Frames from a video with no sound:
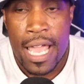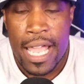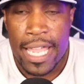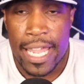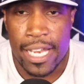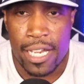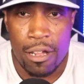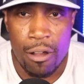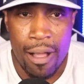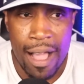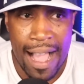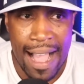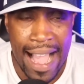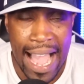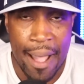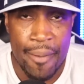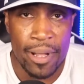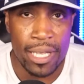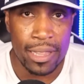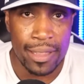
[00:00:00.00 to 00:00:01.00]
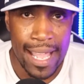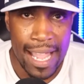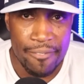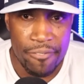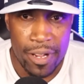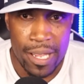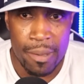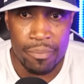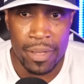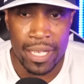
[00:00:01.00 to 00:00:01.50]
you know, I would like
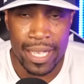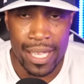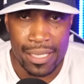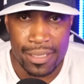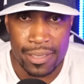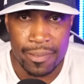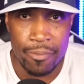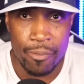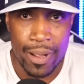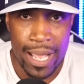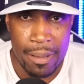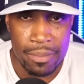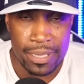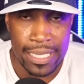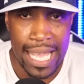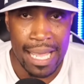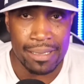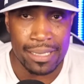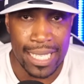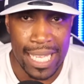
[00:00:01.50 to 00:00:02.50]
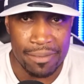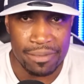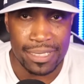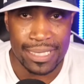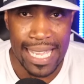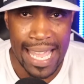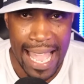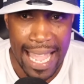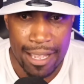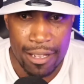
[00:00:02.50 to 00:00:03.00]
for him to get some reps at left
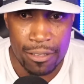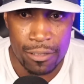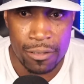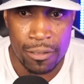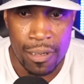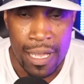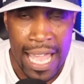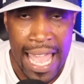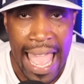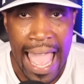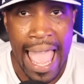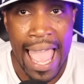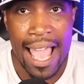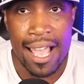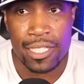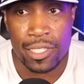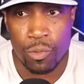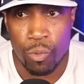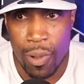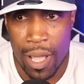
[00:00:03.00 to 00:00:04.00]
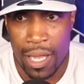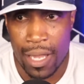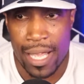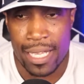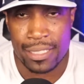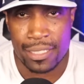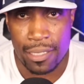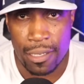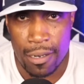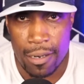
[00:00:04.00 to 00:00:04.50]
tackle as well
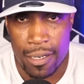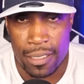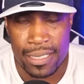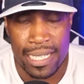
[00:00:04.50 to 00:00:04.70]
as guard.